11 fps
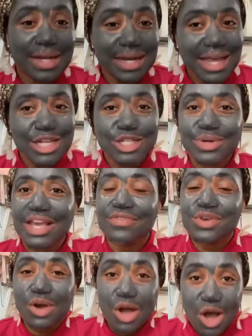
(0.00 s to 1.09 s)
get an entry if
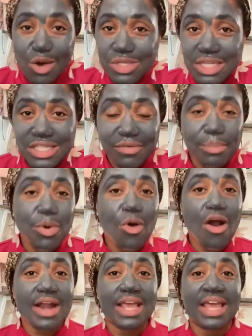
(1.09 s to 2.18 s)
you're a hostess of a
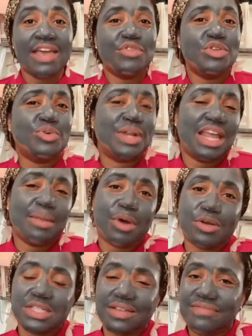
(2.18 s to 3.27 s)
party, if you do an
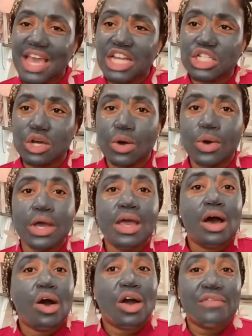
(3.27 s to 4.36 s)
in-person facial,
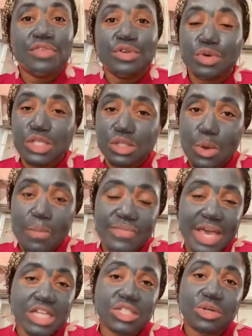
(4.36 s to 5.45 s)
or if you do a Zoom
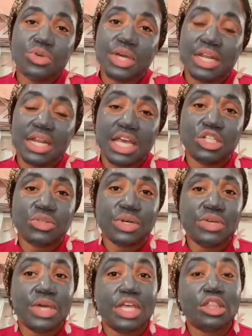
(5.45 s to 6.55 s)
facial, you get an entry.
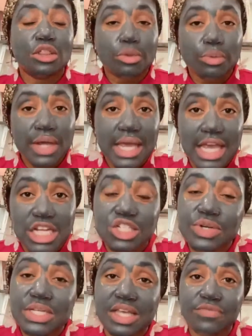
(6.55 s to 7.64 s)
You get 3
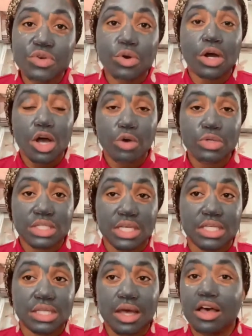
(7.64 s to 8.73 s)
entries if you are a
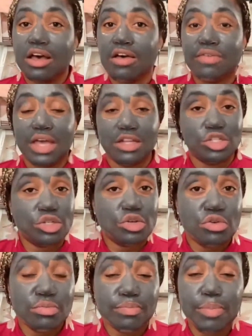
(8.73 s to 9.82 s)
hostess of a
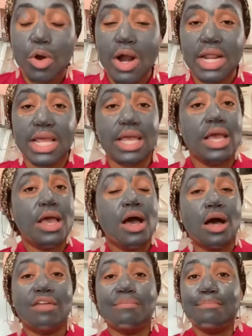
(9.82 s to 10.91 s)
Zoom party,
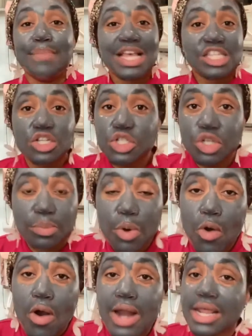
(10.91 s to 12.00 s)
a Messenger
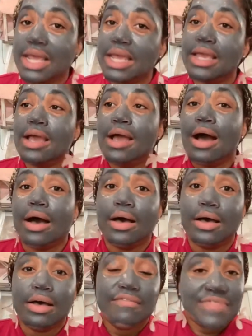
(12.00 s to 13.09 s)
party,
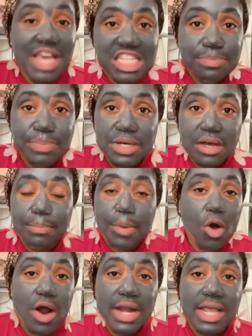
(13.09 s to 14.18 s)
a Facebook
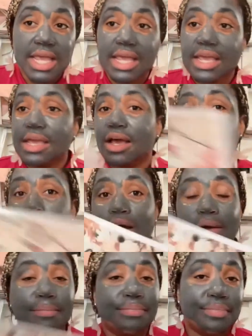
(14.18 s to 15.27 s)
party,
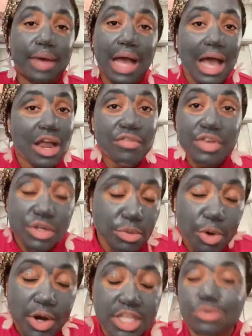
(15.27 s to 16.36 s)
however you do
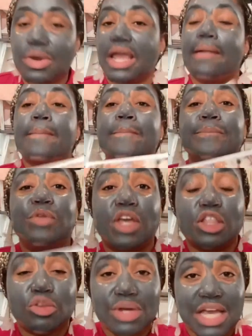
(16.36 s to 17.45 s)
parties, right? You
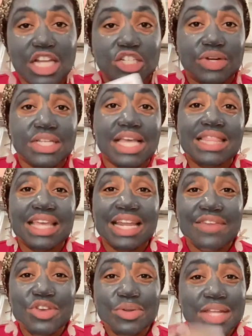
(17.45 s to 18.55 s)
get 3 entries. And then
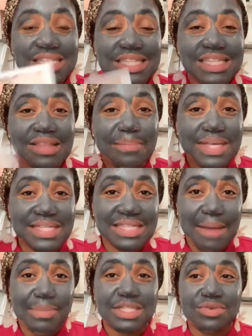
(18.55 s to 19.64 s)
if you listen to the business
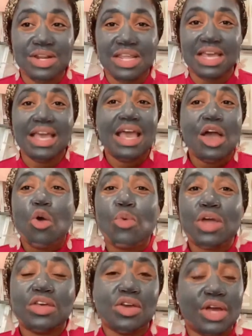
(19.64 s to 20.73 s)
opportunity,
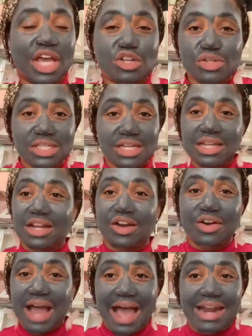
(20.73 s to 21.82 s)
whether you're interested in it or
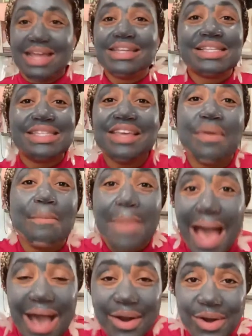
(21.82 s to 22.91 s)
not, it doesn't even
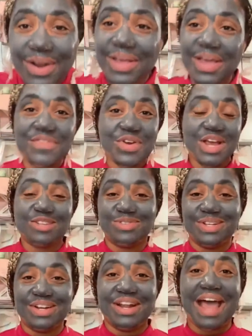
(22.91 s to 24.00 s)
matter if you're
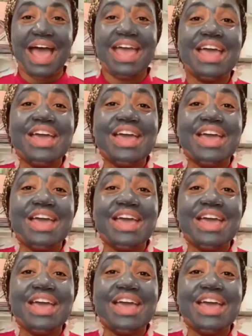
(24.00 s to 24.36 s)
interested in it or not.